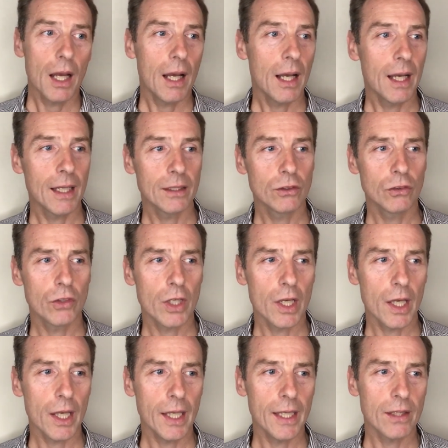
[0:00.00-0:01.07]
and
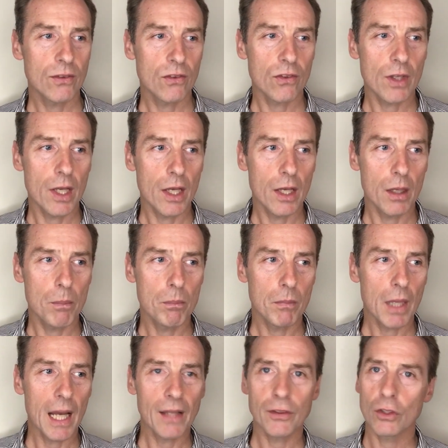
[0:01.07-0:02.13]
it's
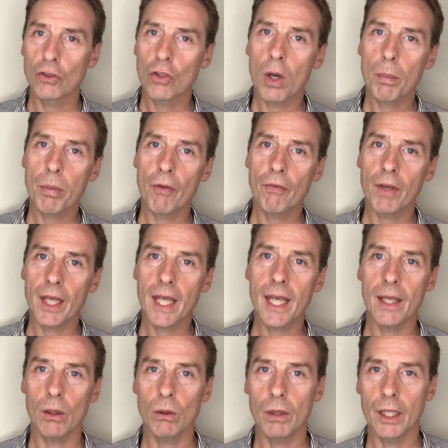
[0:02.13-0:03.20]
at the top of a
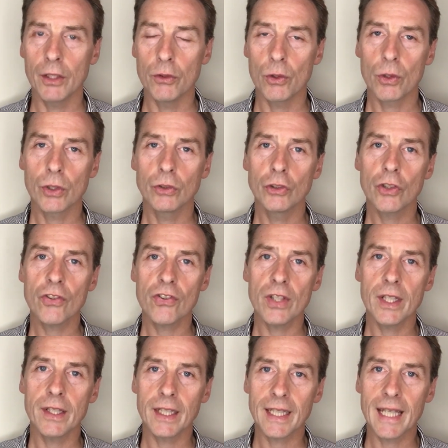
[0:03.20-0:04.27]
hill, and you can just
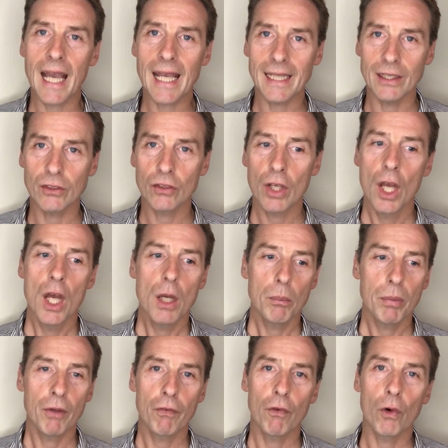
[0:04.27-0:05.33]
see the gate
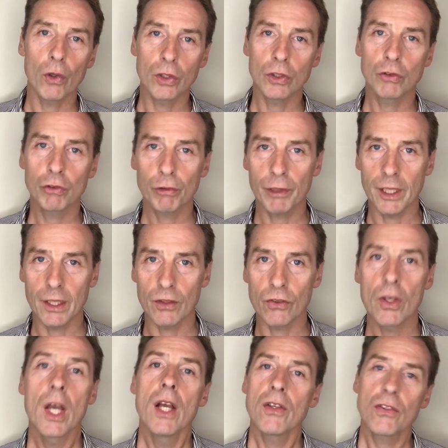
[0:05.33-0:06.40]
before the
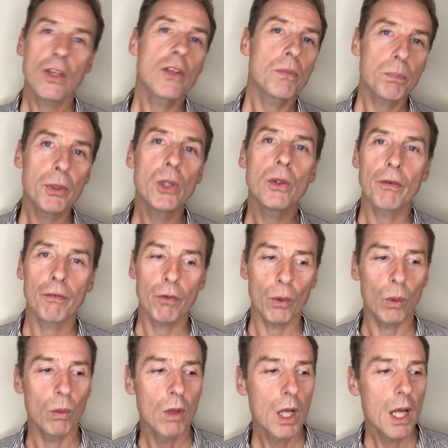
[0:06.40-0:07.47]
trees. So it's
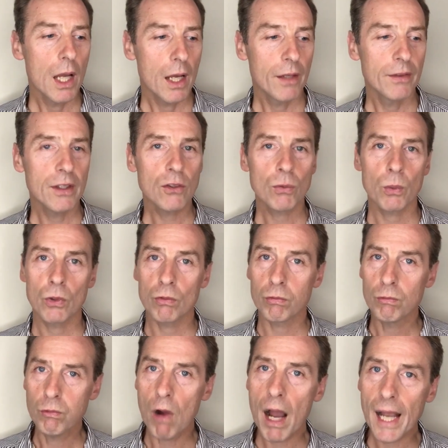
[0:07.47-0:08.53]
beautiful. And this was
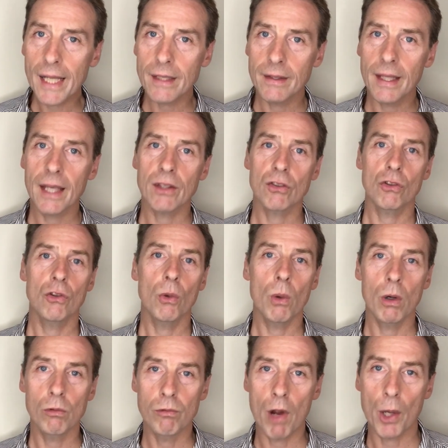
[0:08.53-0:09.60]
right next to
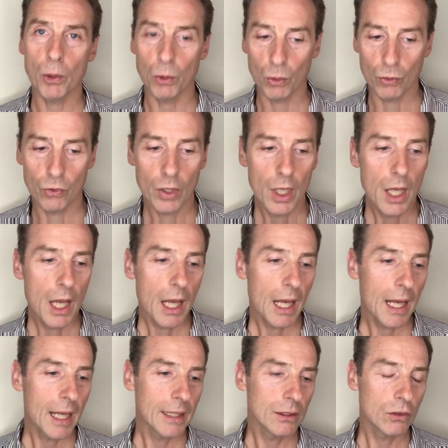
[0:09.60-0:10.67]
a road,
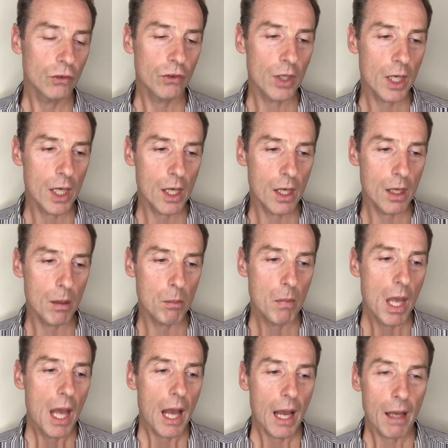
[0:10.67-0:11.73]
and
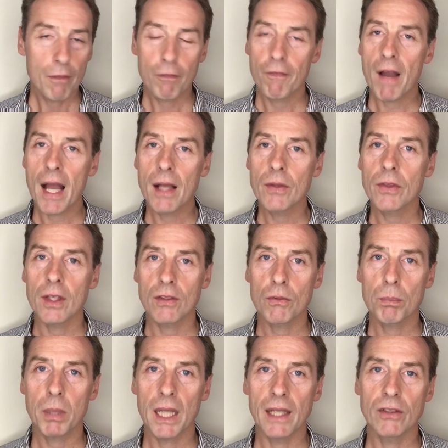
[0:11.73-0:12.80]
I found this
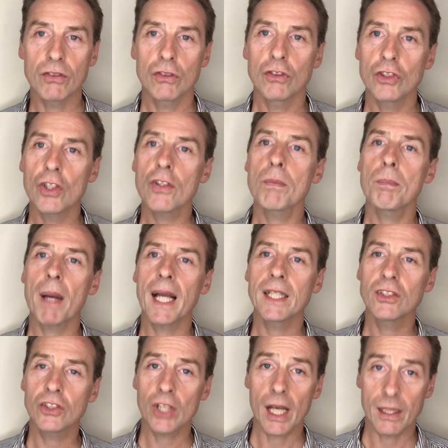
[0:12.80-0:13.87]
place just
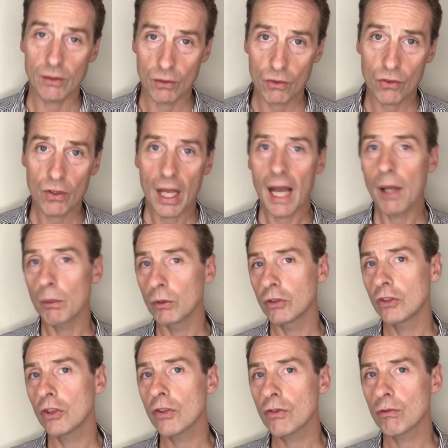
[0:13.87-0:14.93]
by chance. I
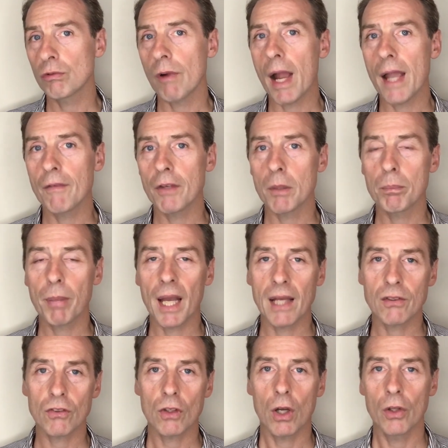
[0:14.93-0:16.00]
was just driving
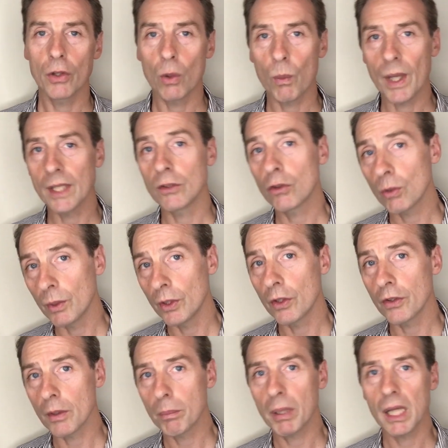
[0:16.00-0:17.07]
past on the way to
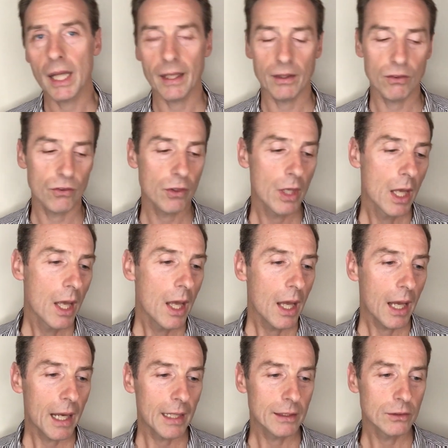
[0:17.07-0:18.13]
another place,
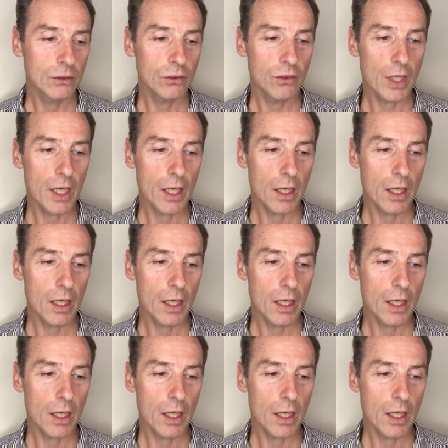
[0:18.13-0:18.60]
and